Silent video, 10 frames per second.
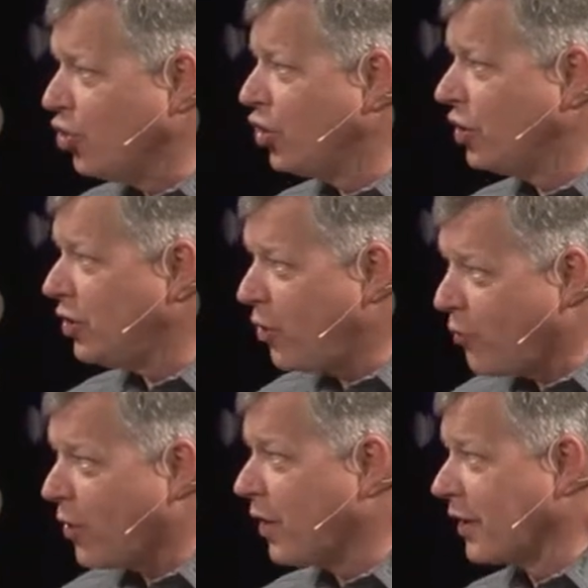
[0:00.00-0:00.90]
good
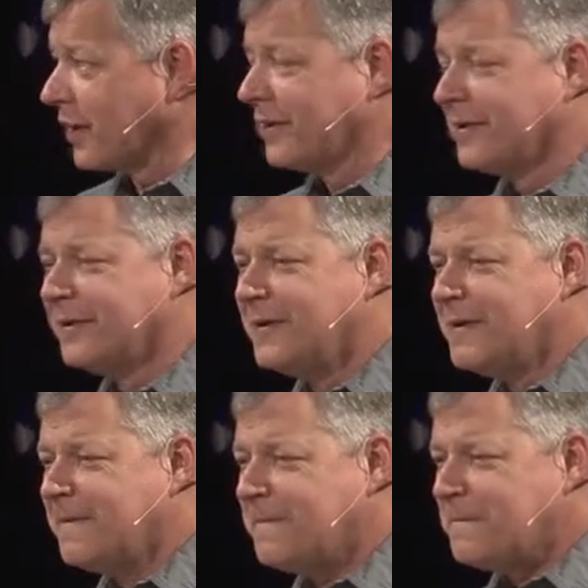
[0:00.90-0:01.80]
work.
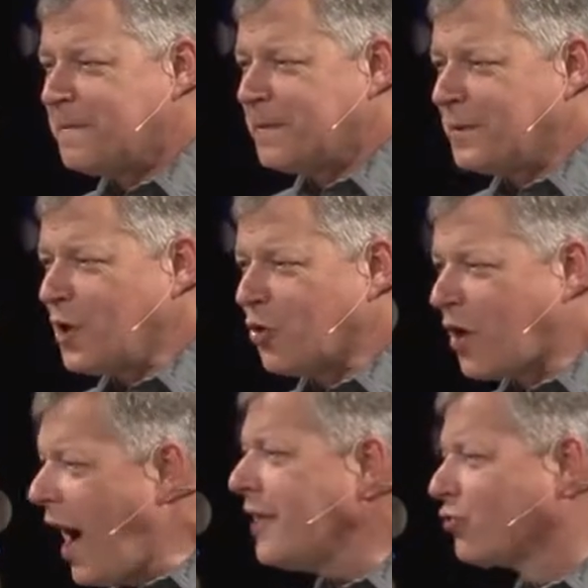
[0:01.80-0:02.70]
You know,
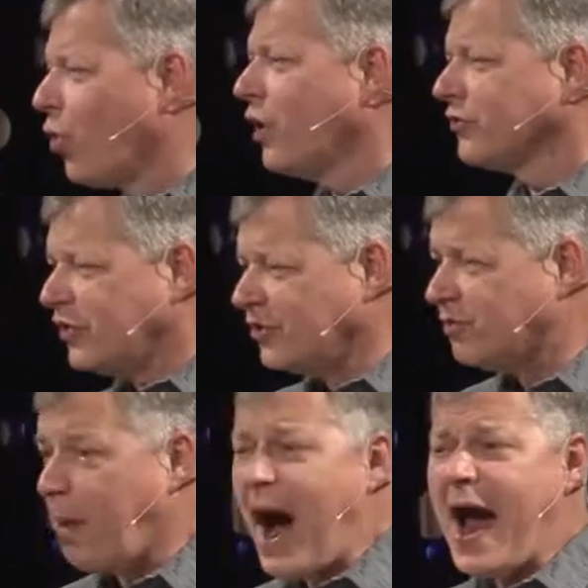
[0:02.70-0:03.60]
God's Word's
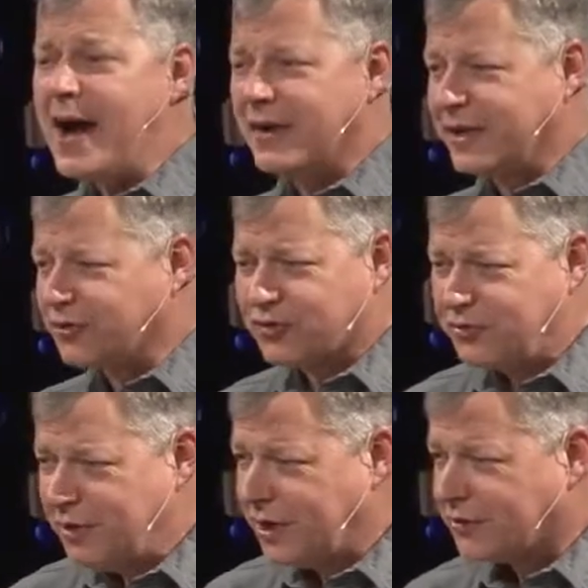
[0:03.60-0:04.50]
inspired.
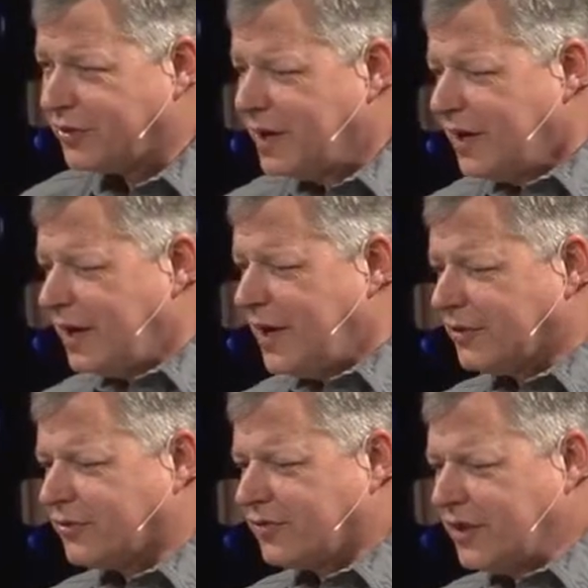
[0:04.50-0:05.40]

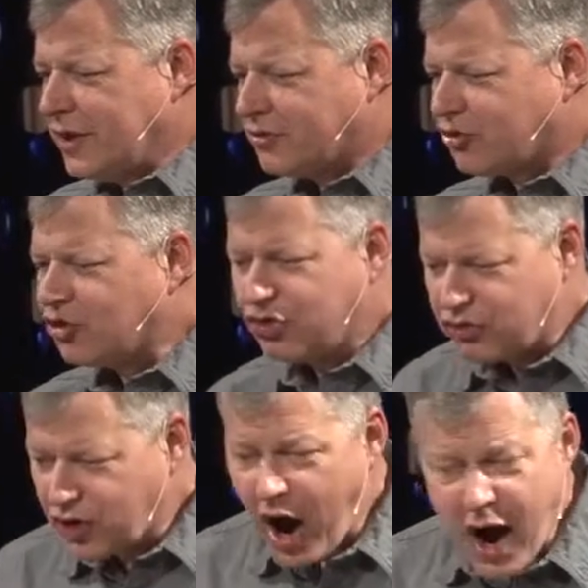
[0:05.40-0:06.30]
It's
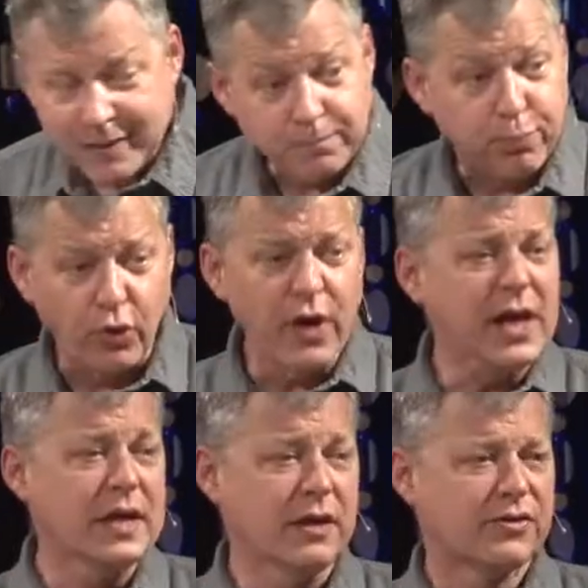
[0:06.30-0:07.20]

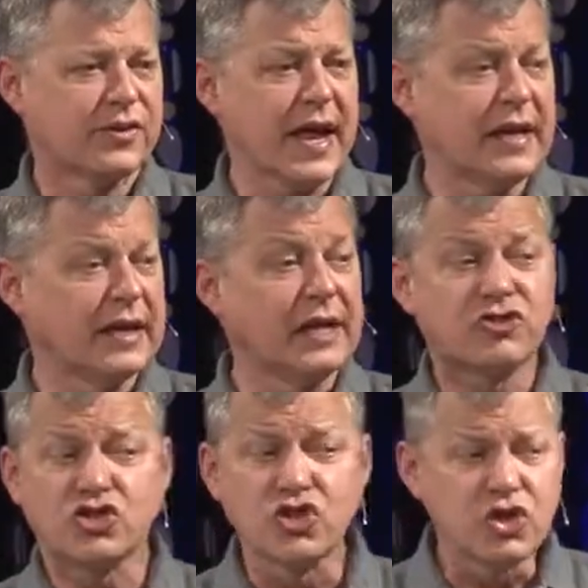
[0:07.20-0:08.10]
God-breathed, and
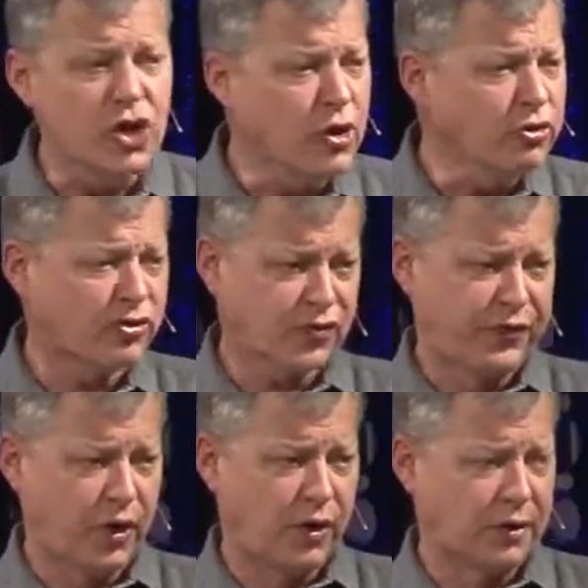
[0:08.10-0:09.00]
it's
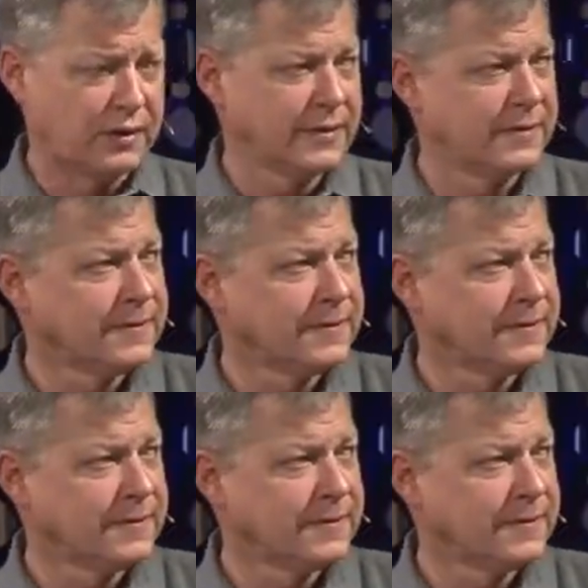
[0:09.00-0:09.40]
useful